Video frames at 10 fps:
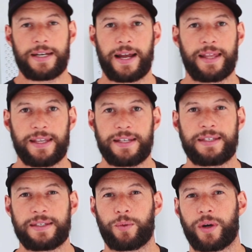Now
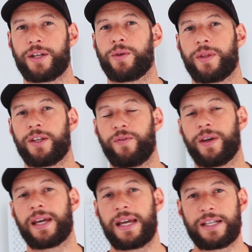this, what I do with this
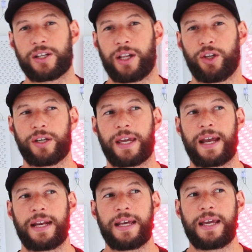figure is I look
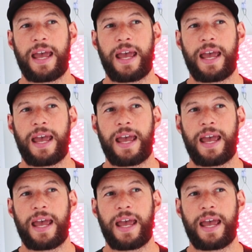at